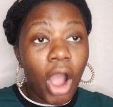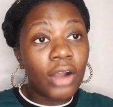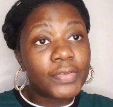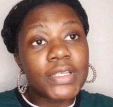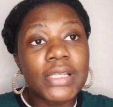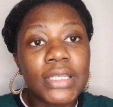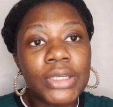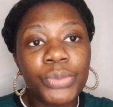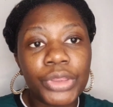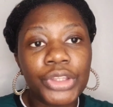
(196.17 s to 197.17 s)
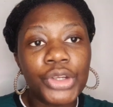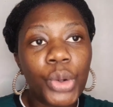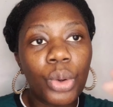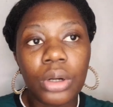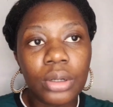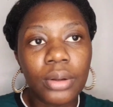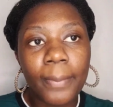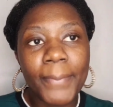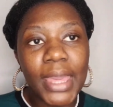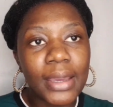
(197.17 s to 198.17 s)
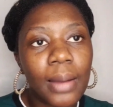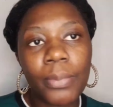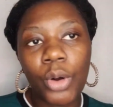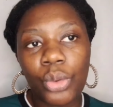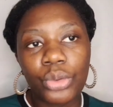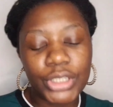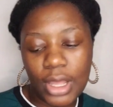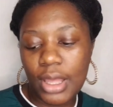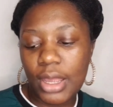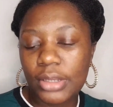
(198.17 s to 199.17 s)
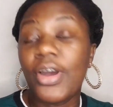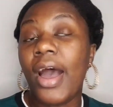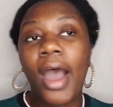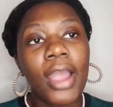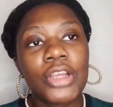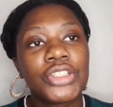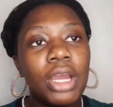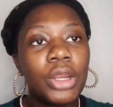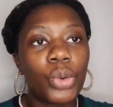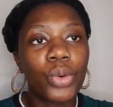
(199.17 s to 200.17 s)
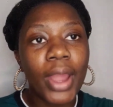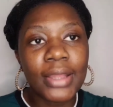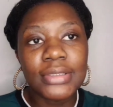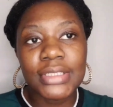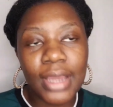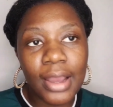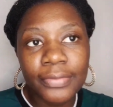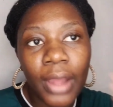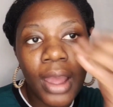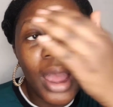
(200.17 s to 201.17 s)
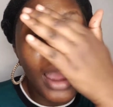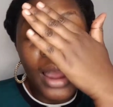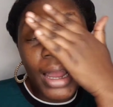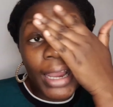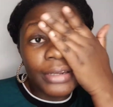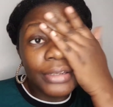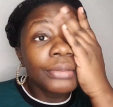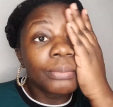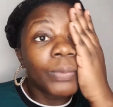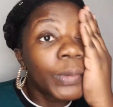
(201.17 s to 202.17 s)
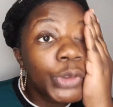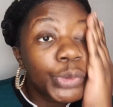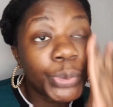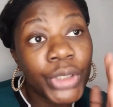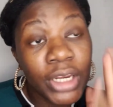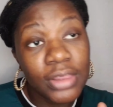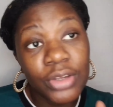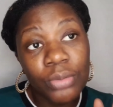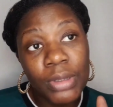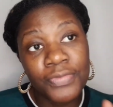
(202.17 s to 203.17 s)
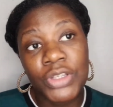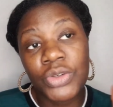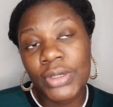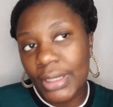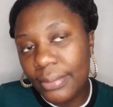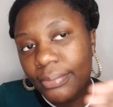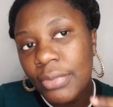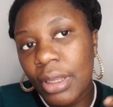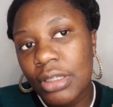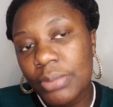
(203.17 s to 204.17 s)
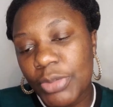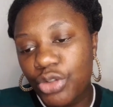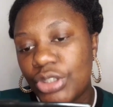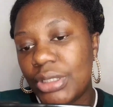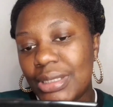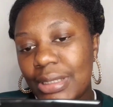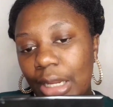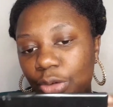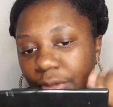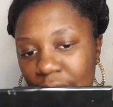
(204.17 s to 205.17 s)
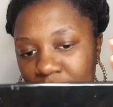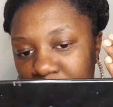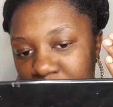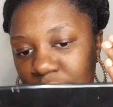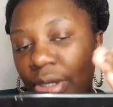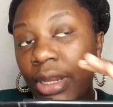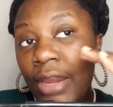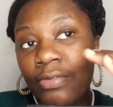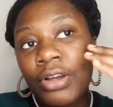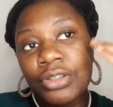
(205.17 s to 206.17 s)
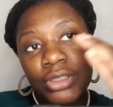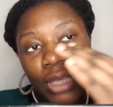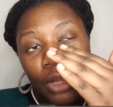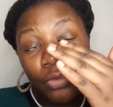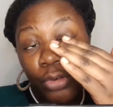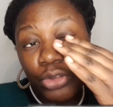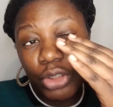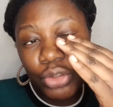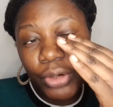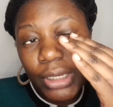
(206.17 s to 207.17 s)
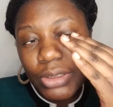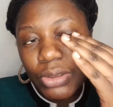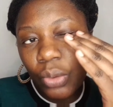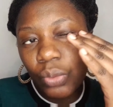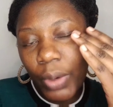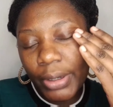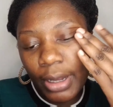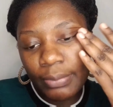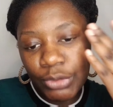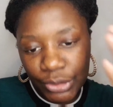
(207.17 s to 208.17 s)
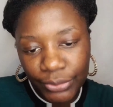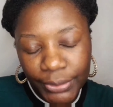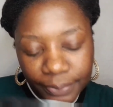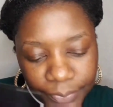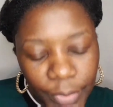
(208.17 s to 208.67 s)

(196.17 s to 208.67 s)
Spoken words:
Obviously with your makeup all done, your eyeshadow and stuff, I didn't want to put anything on my face, so the demonstration is kind of easy, so that everyone just kind of concentrates on what I'm doing.